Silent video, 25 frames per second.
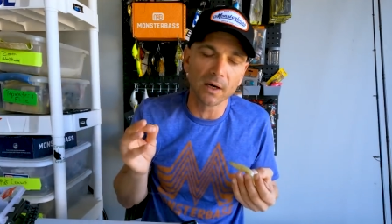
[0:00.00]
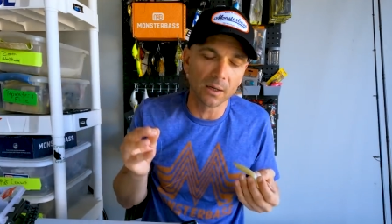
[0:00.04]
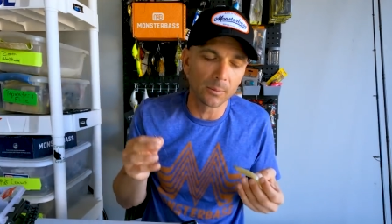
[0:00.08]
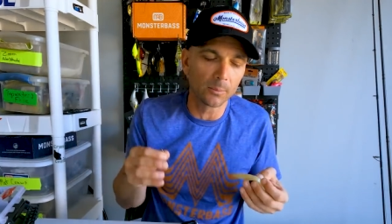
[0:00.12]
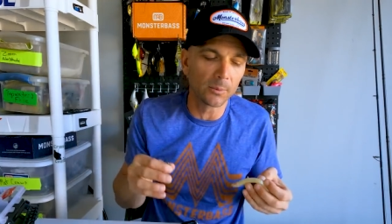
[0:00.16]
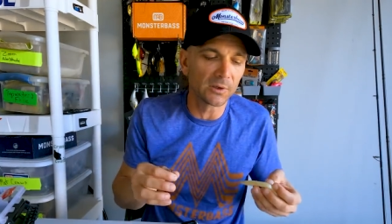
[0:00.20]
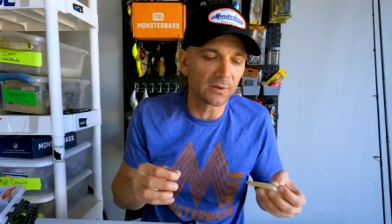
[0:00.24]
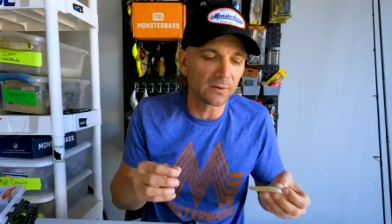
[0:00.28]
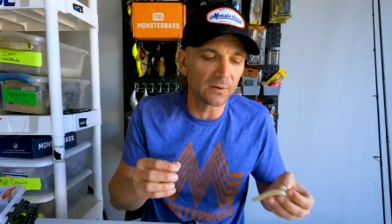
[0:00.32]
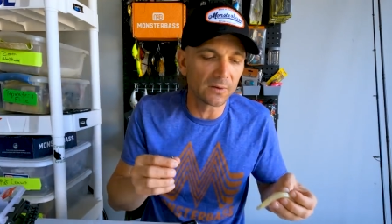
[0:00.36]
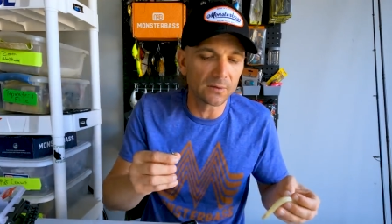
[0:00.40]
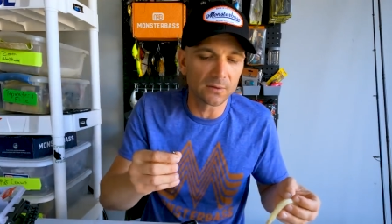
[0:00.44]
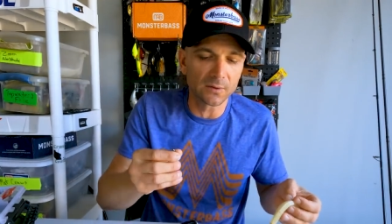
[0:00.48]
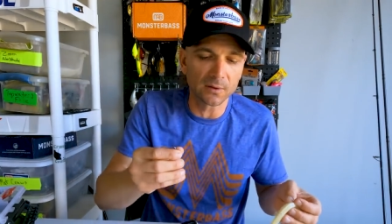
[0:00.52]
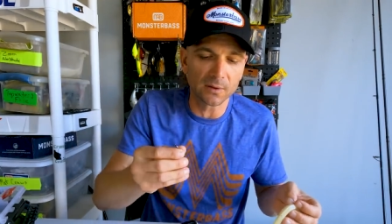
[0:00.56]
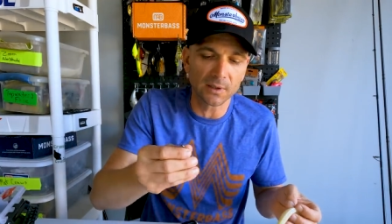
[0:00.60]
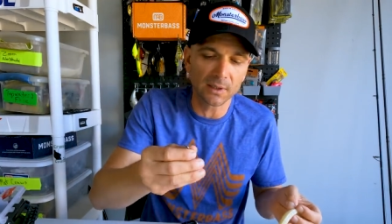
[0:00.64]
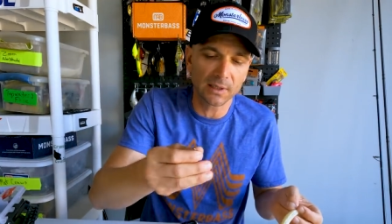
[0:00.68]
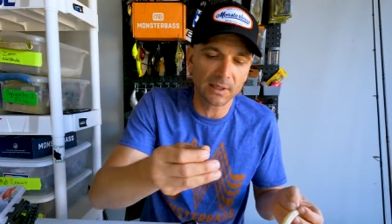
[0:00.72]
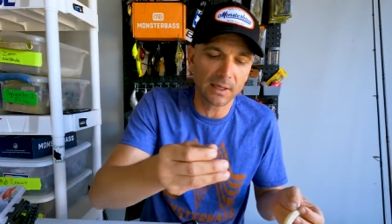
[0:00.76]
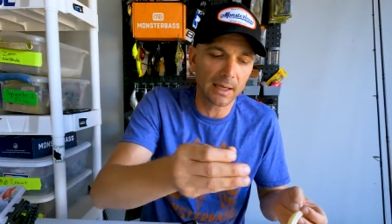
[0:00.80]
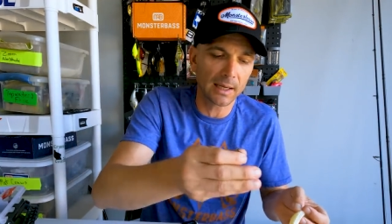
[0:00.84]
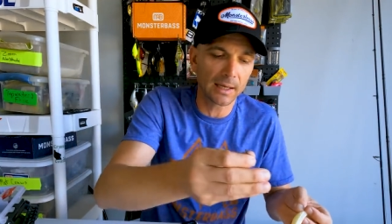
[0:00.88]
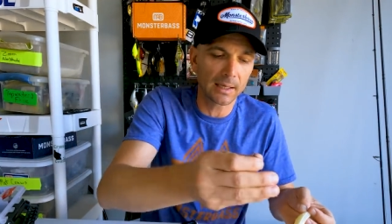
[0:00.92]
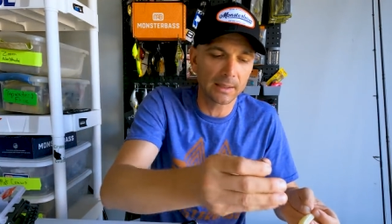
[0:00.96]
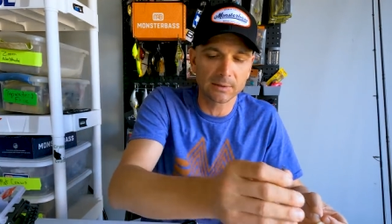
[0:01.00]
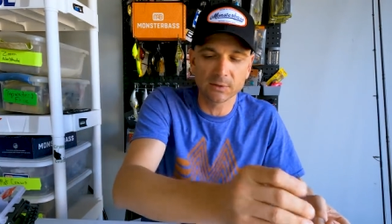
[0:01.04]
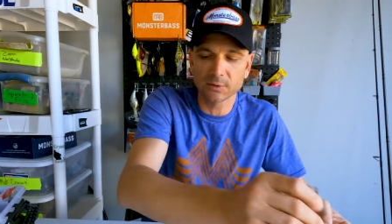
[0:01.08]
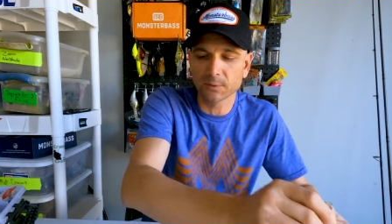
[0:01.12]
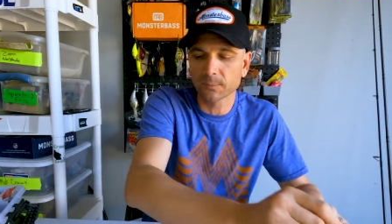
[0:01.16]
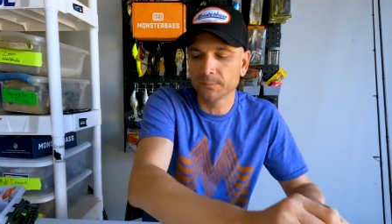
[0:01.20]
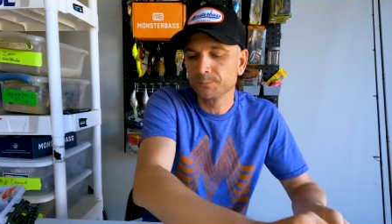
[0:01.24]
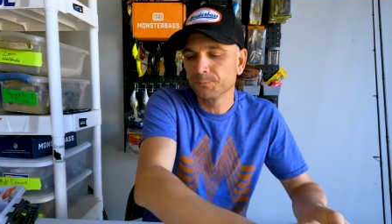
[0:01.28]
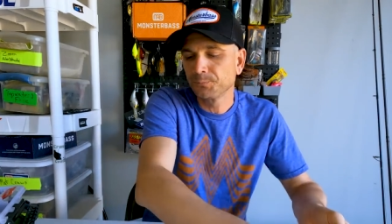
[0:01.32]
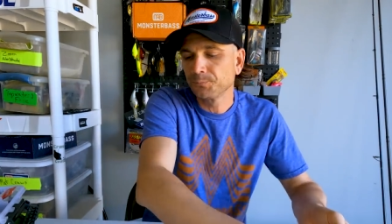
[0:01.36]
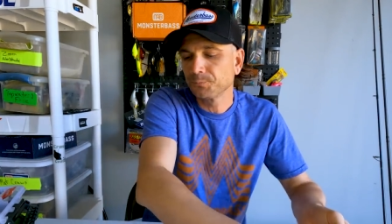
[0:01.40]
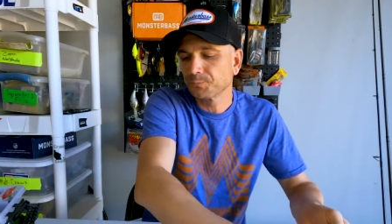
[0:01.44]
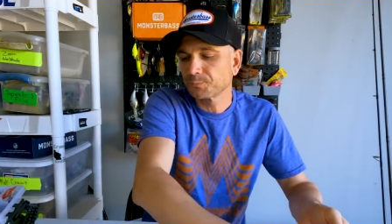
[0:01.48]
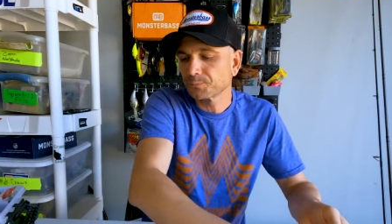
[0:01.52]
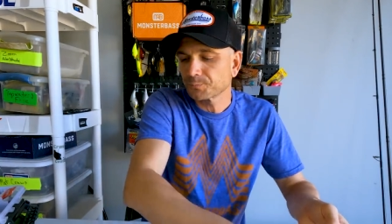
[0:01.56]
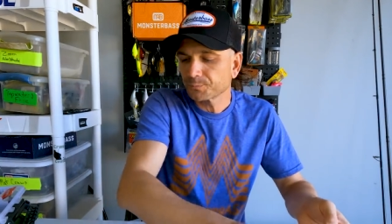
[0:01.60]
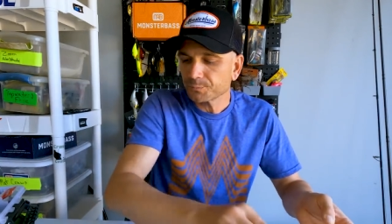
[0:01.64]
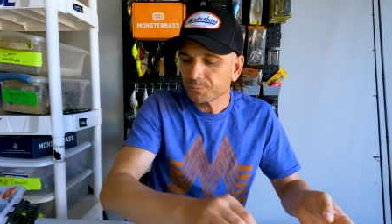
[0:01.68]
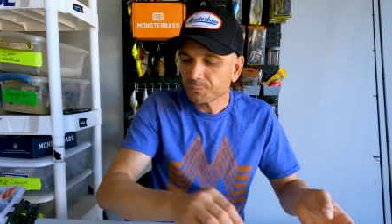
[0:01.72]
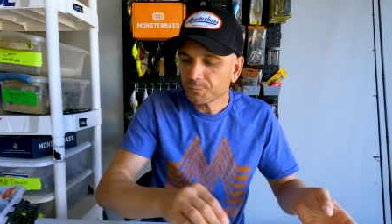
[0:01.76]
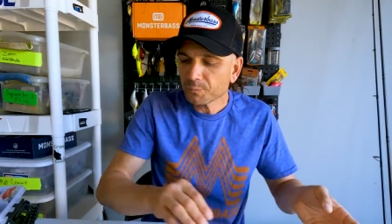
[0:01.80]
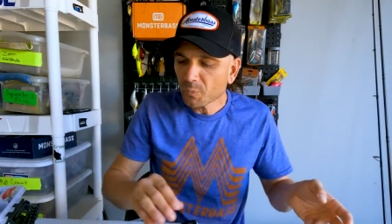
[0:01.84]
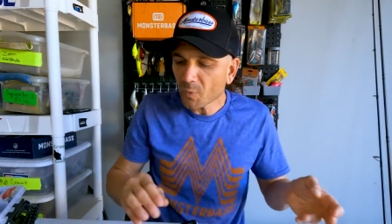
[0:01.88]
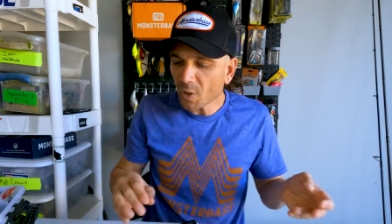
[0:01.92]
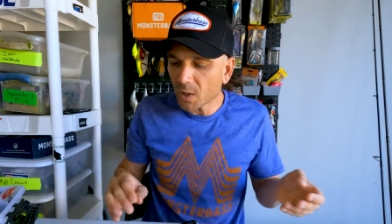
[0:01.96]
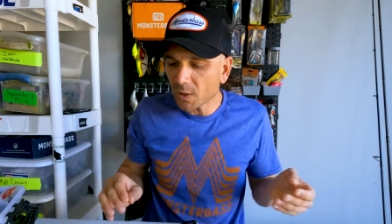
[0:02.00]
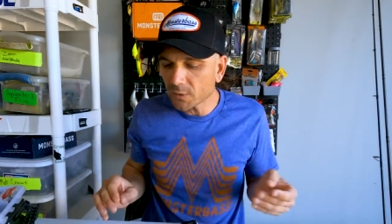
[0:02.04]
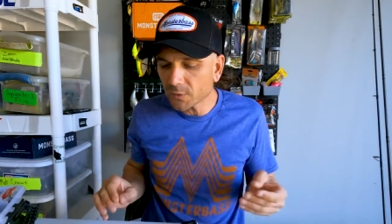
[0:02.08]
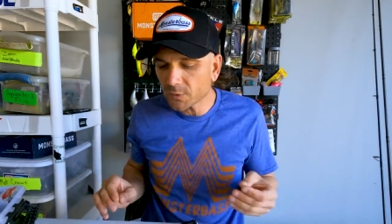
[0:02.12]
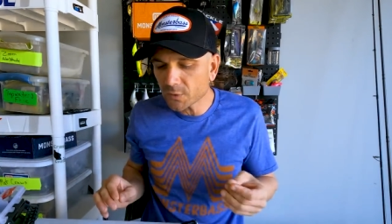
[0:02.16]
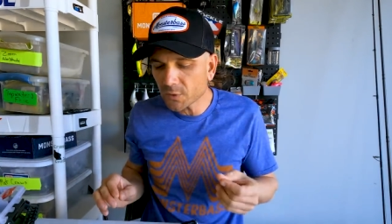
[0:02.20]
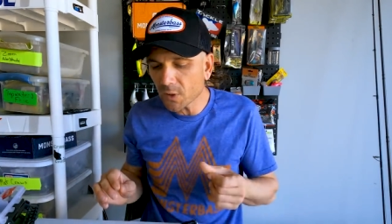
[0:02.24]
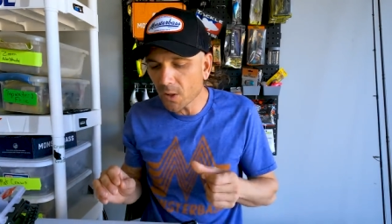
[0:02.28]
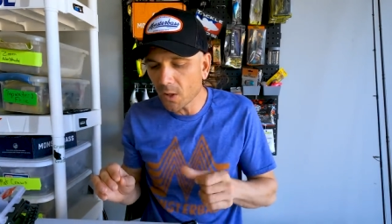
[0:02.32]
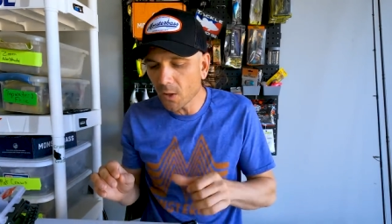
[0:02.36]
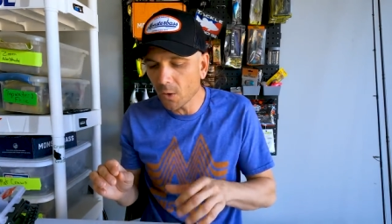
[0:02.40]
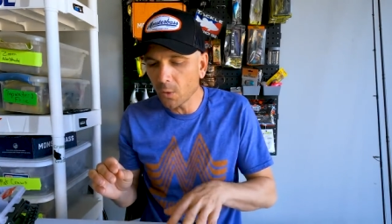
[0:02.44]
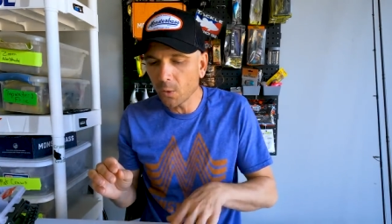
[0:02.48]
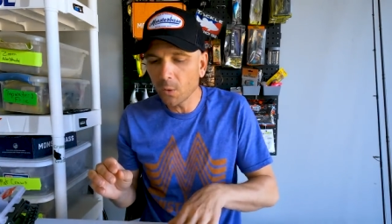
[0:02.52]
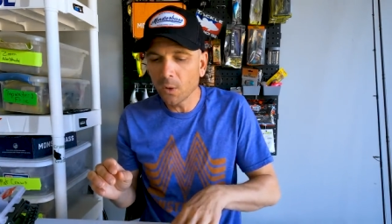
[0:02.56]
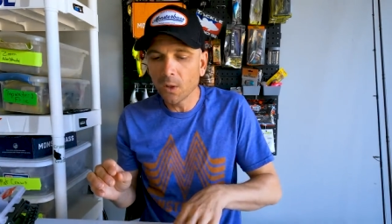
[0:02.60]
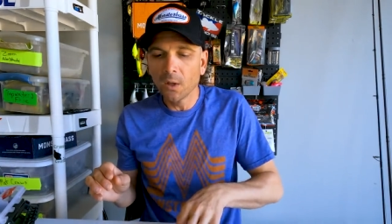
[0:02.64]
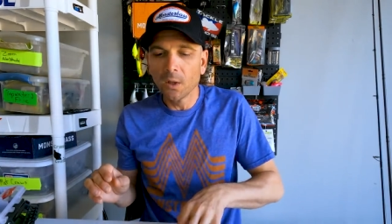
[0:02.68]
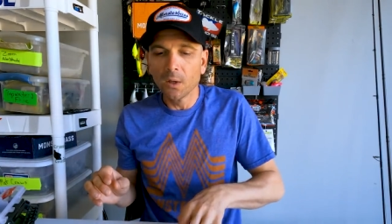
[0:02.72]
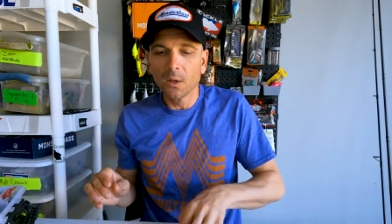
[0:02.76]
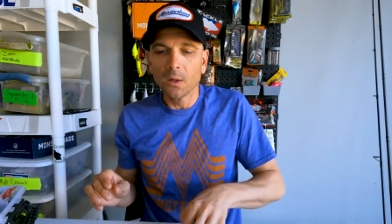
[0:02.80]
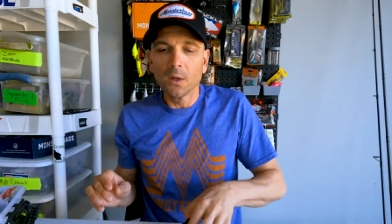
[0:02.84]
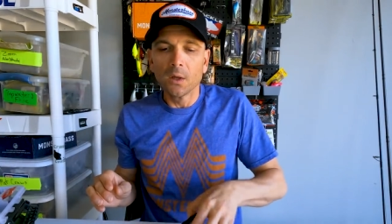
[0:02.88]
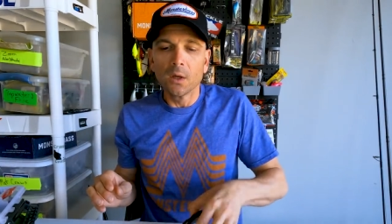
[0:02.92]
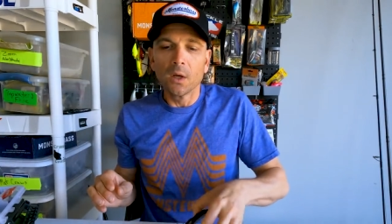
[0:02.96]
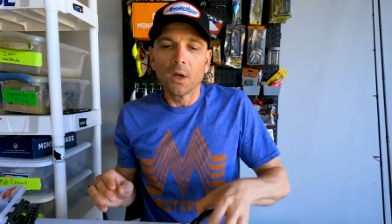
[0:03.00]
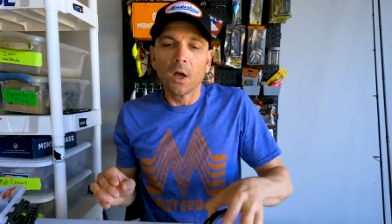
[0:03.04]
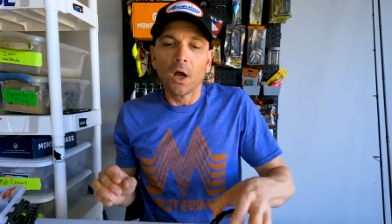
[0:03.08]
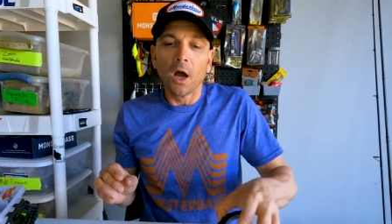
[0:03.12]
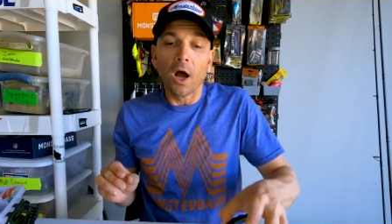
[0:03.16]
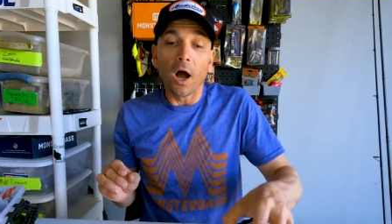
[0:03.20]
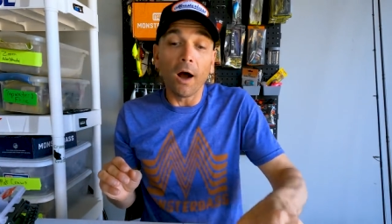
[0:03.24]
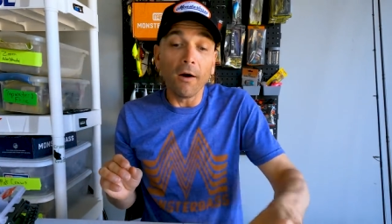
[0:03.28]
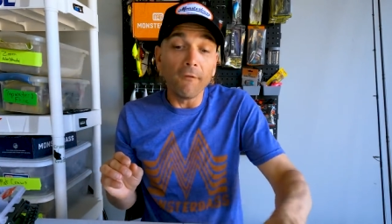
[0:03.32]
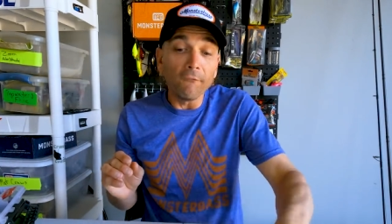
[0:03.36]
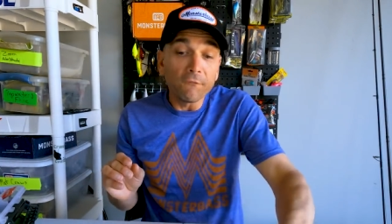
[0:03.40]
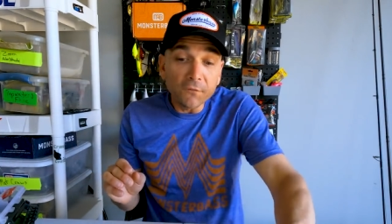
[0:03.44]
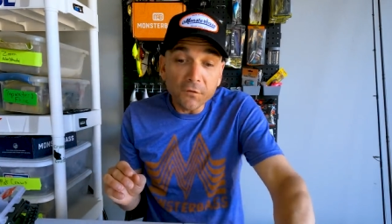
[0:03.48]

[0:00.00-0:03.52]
how much easier it casts. So a